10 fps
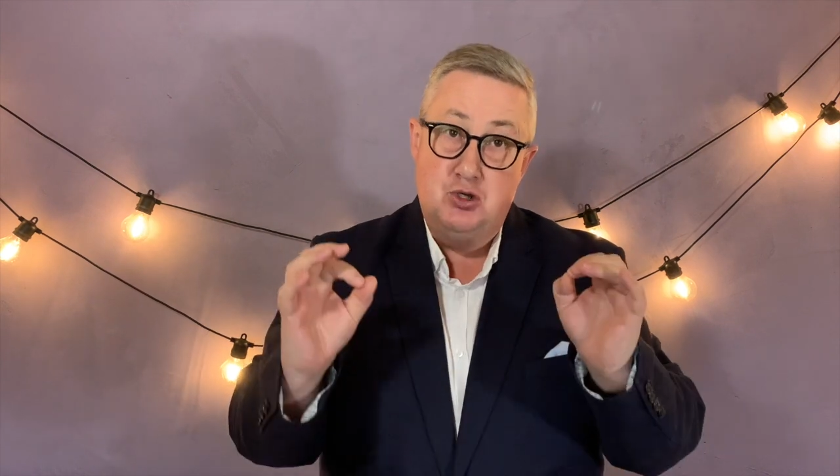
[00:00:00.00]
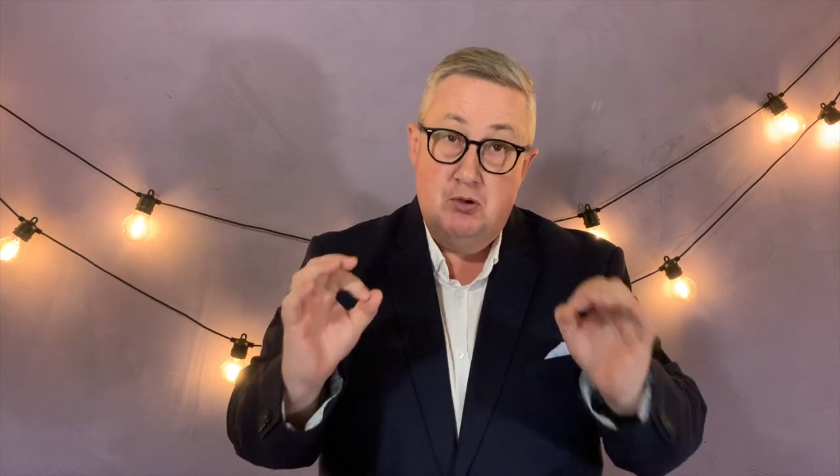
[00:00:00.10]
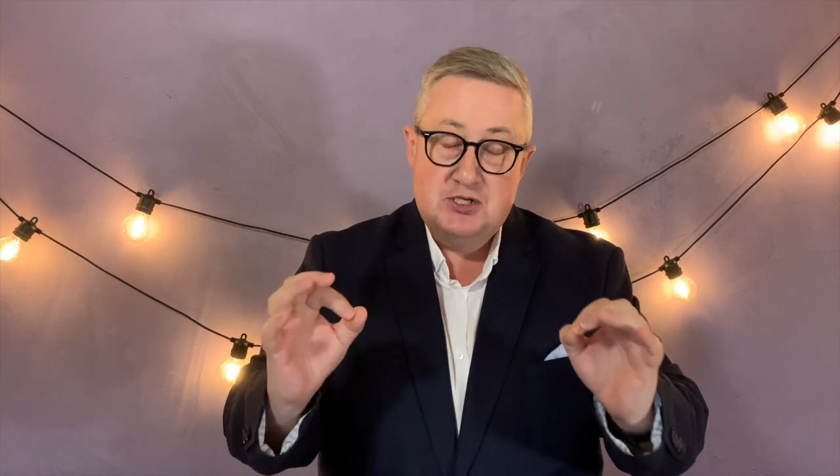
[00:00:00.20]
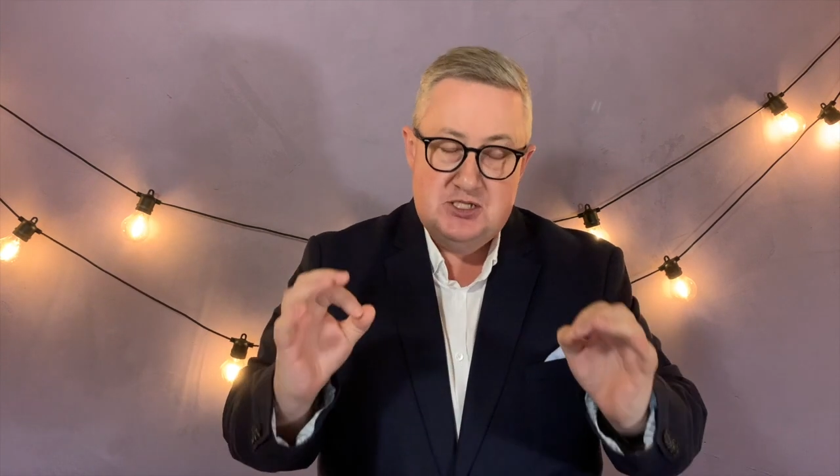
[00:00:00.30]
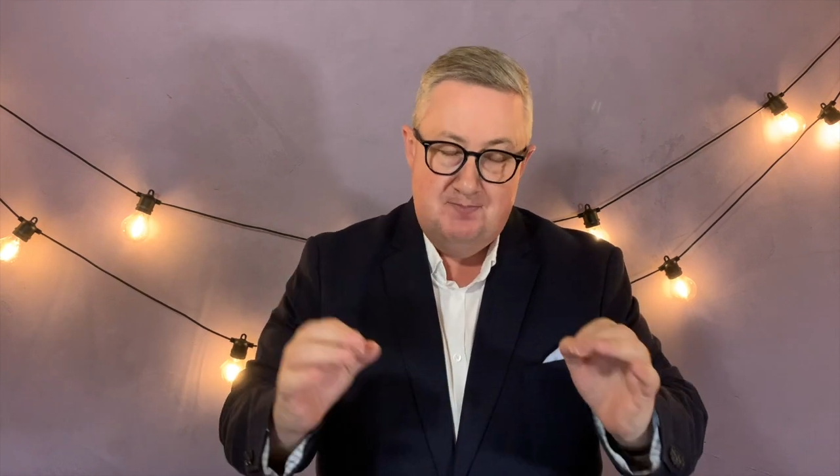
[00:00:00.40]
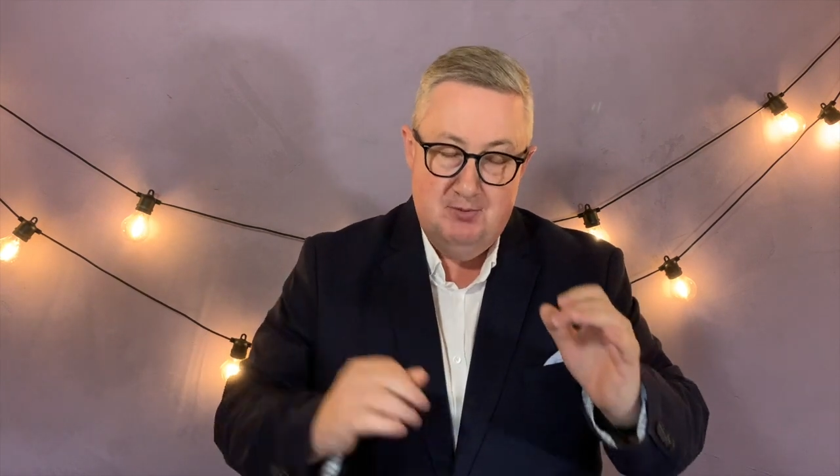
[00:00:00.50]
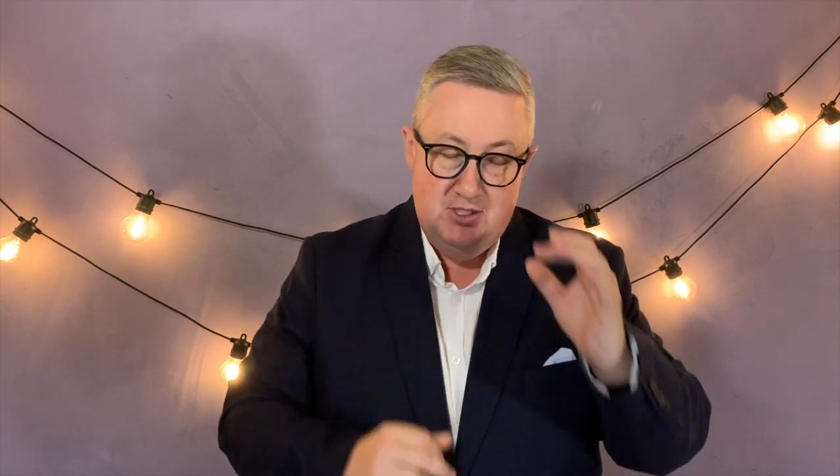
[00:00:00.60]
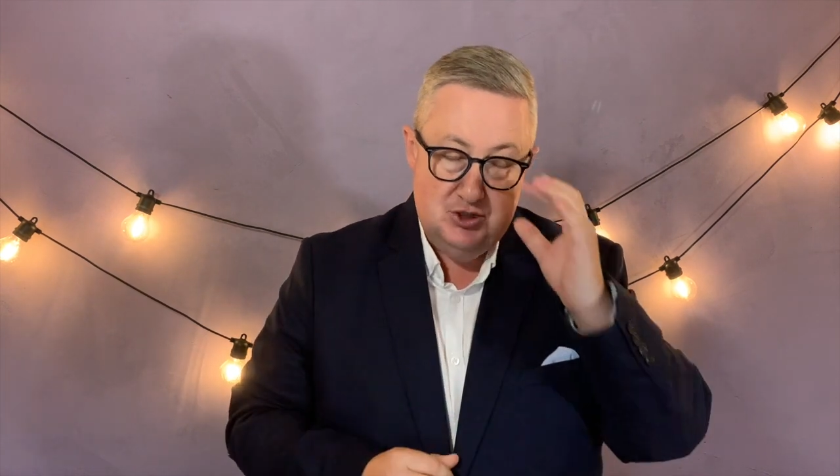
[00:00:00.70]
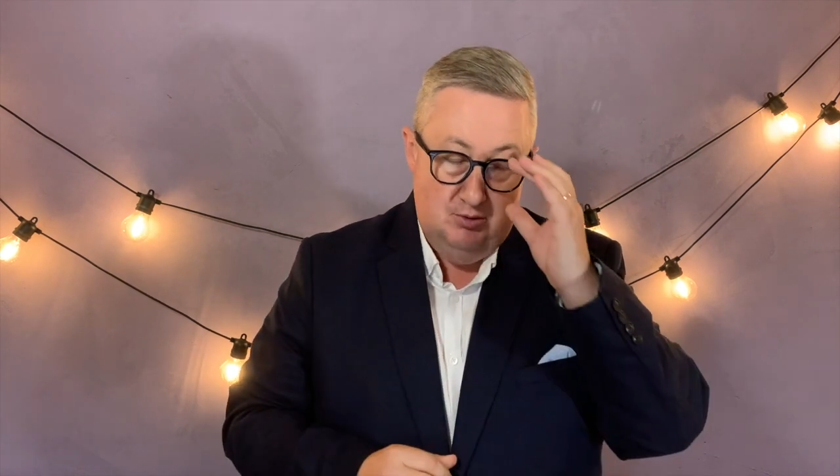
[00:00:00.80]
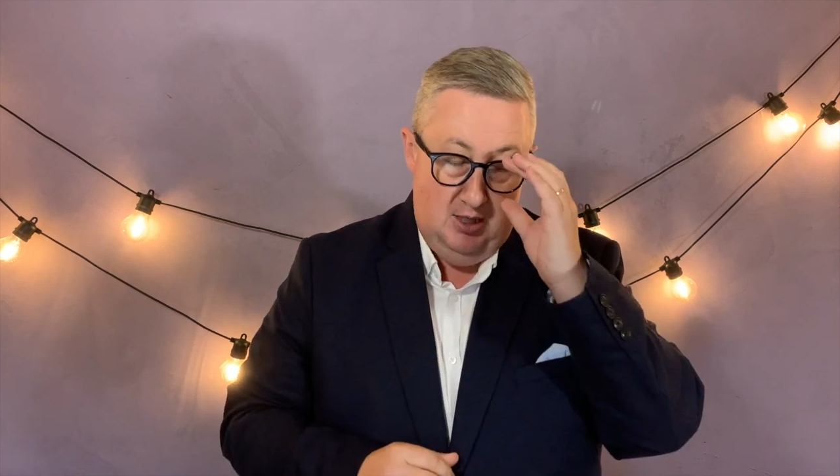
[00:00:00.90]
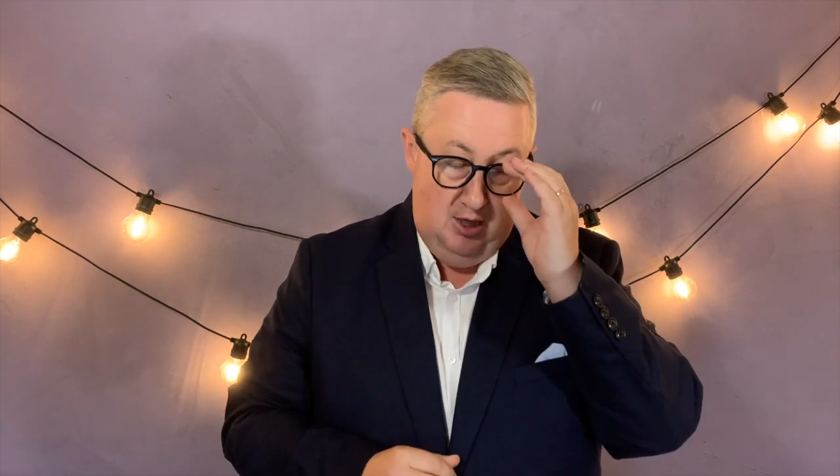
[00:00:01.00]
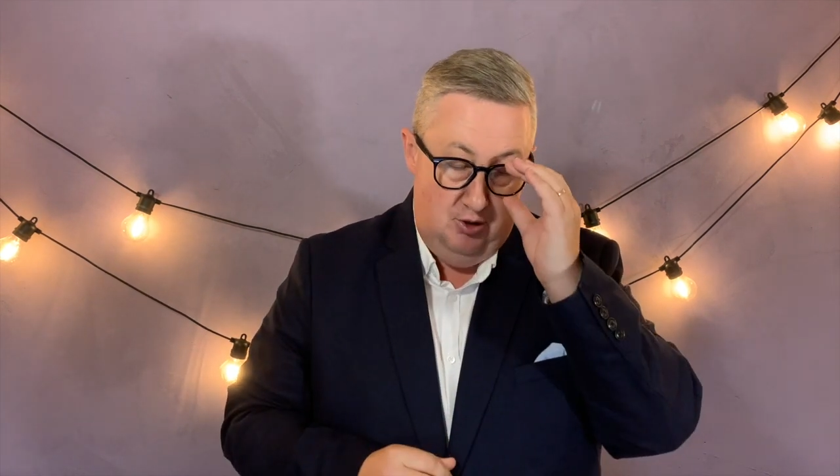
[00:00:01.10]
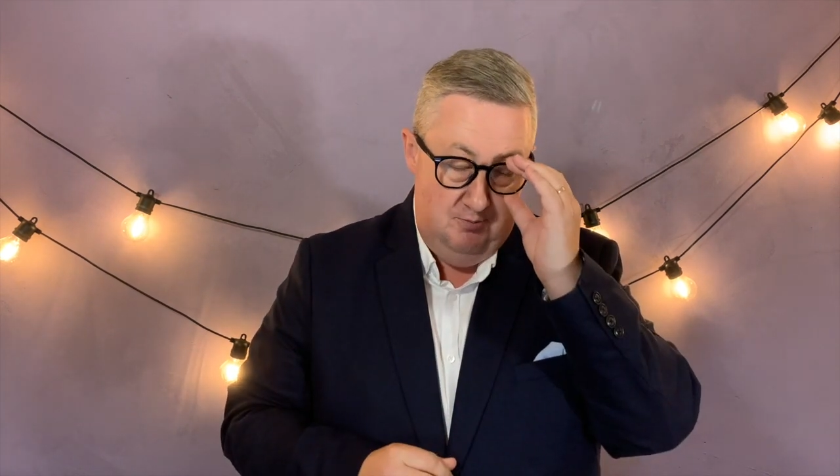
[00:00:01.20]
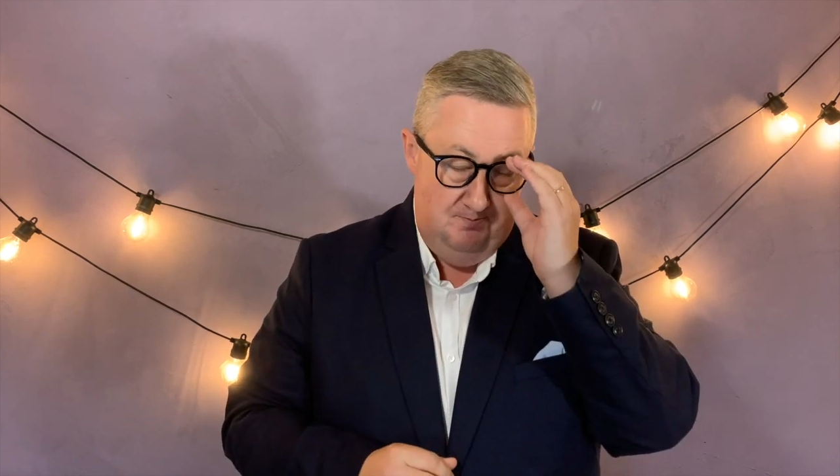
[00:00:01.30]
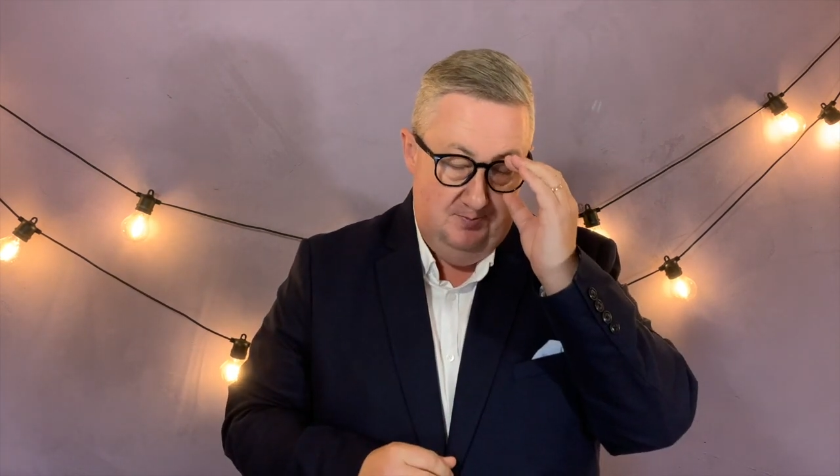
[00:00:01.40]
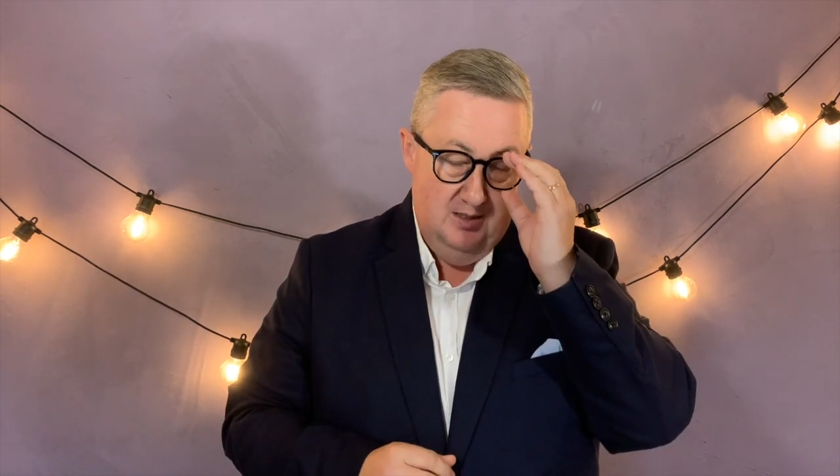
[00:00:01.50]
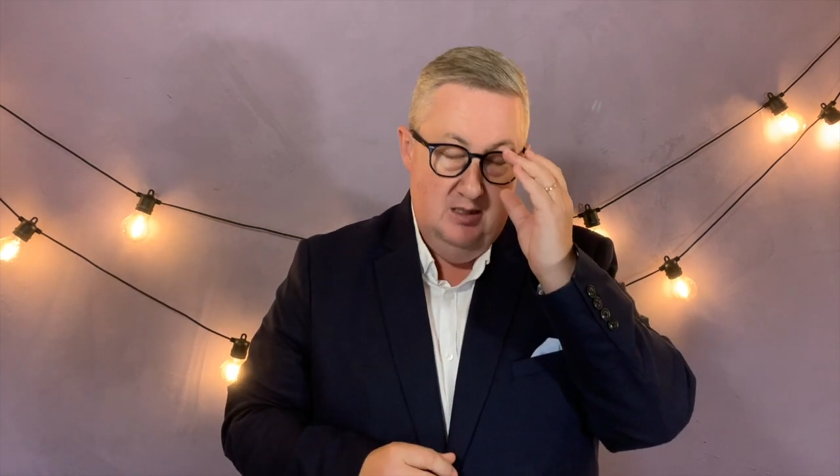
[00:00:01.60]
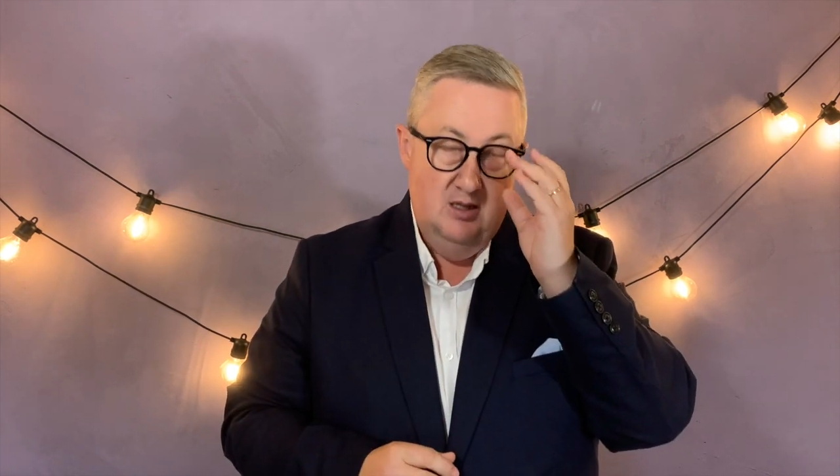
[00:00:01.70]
your spiritual home,